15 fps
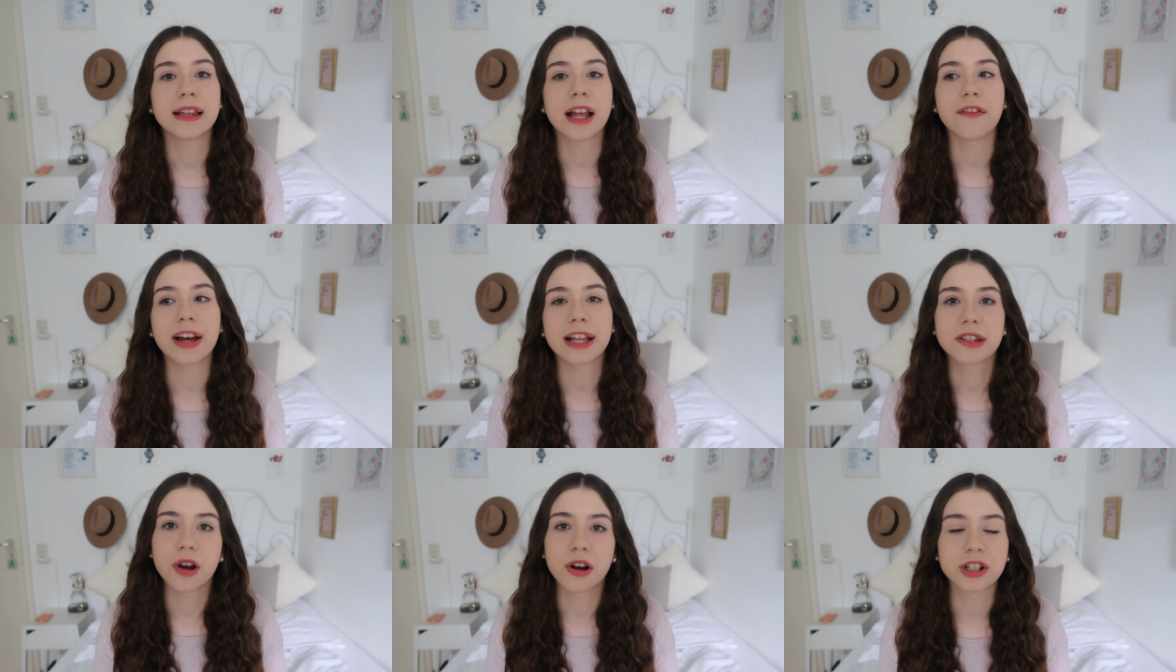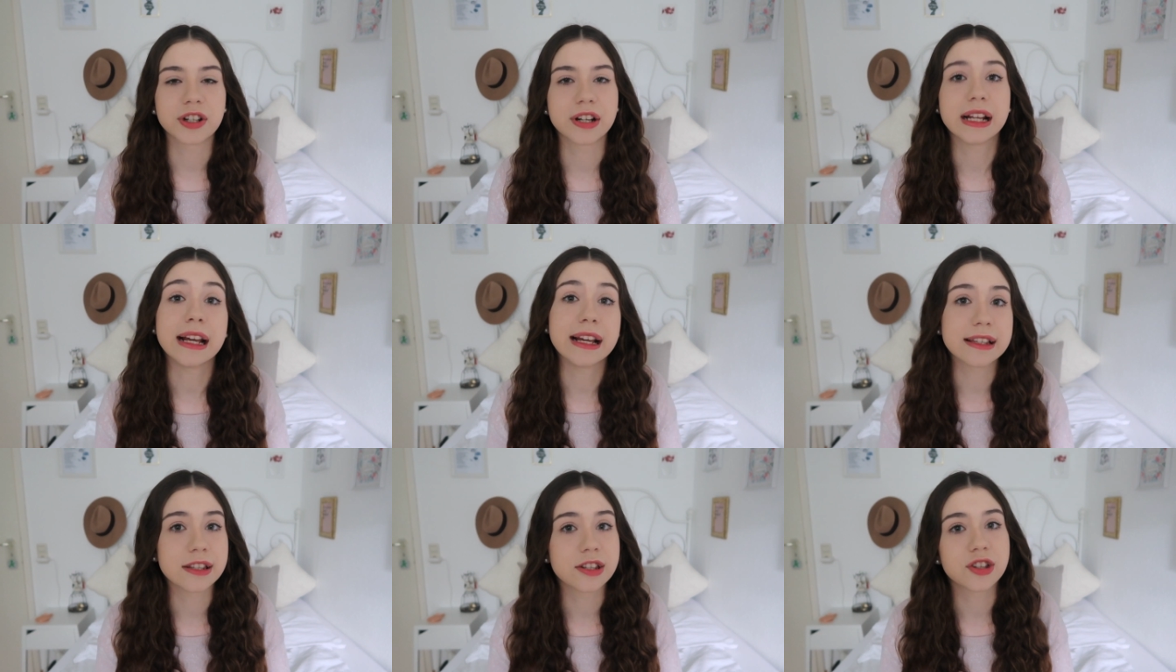Now, that doctrine
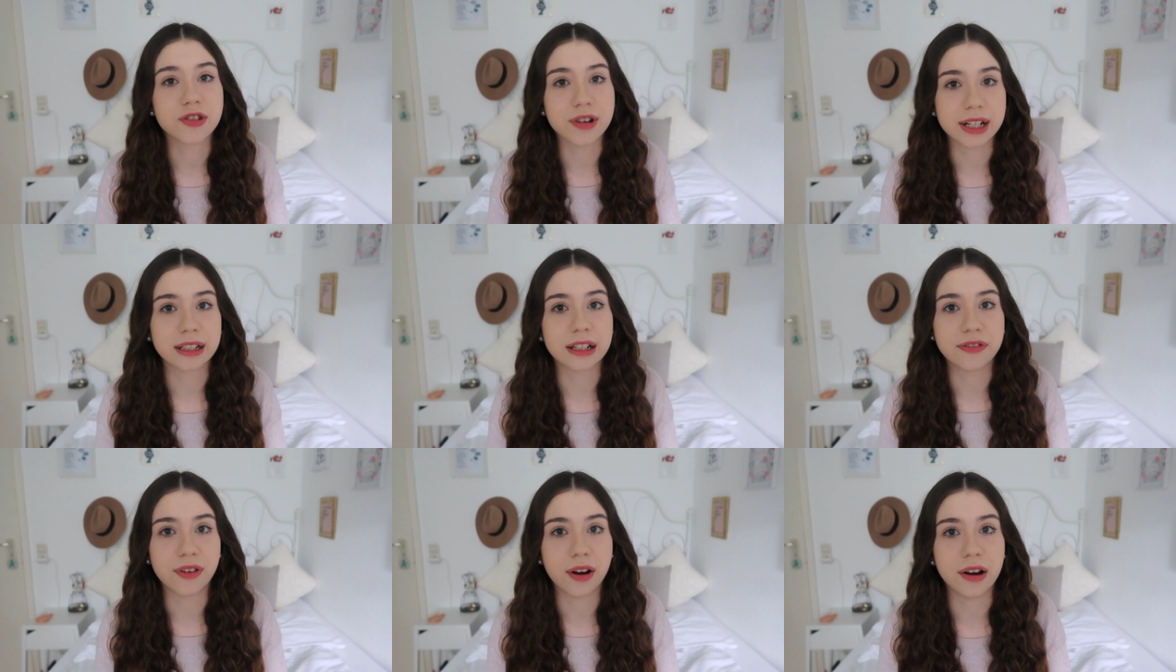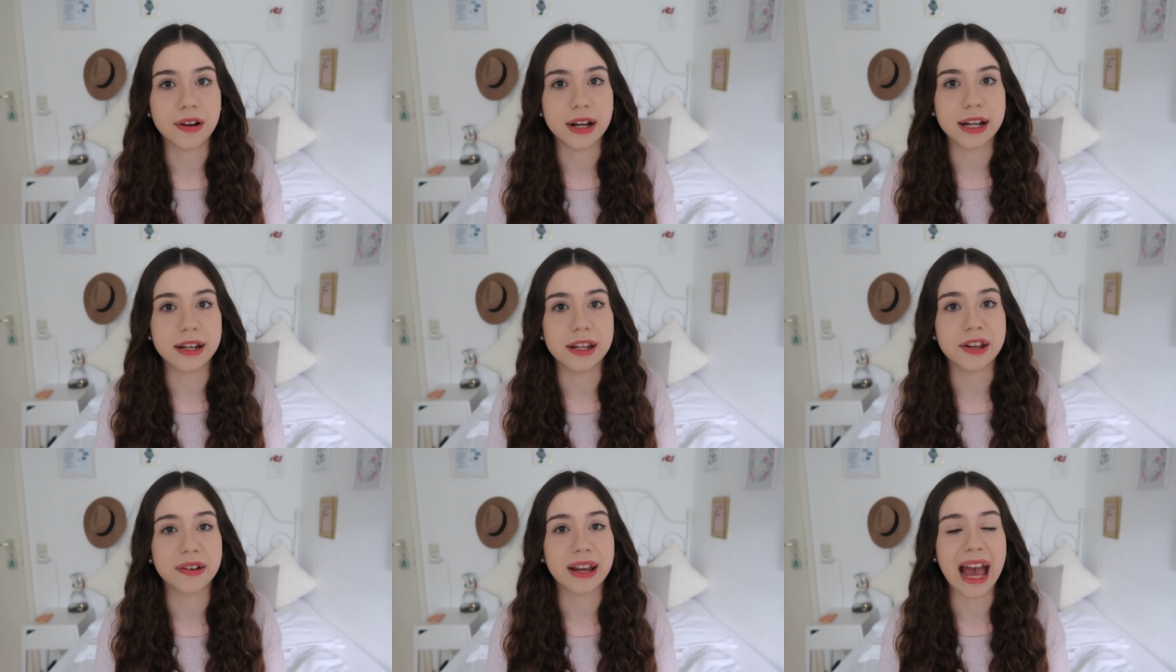isn't strictly followed
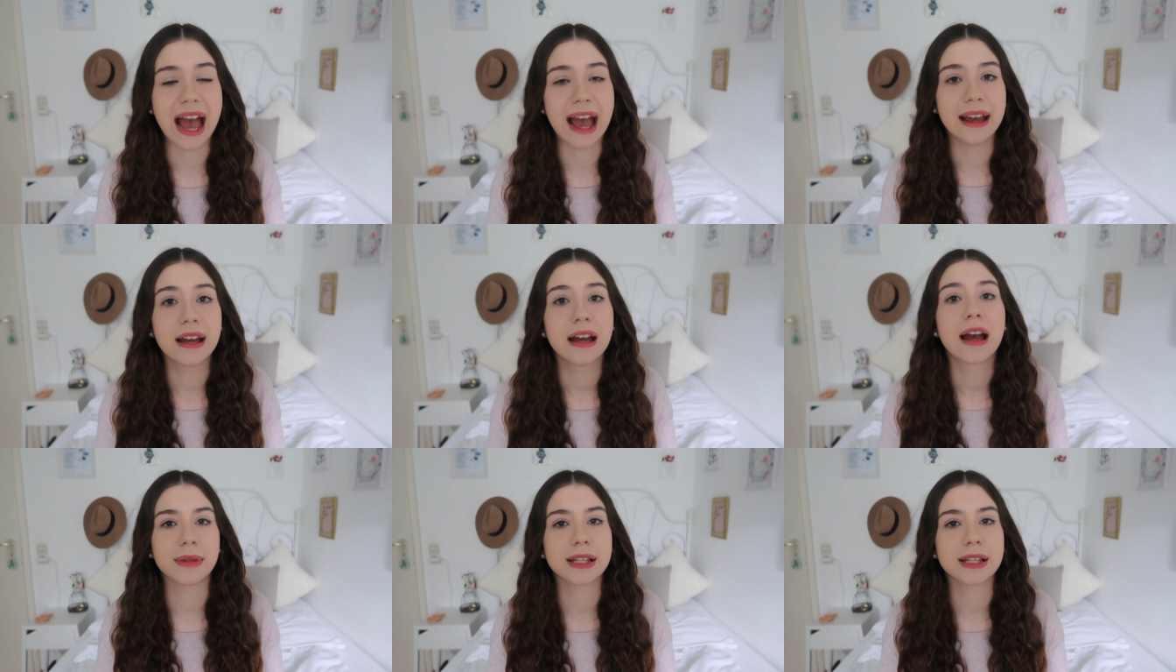in the UK,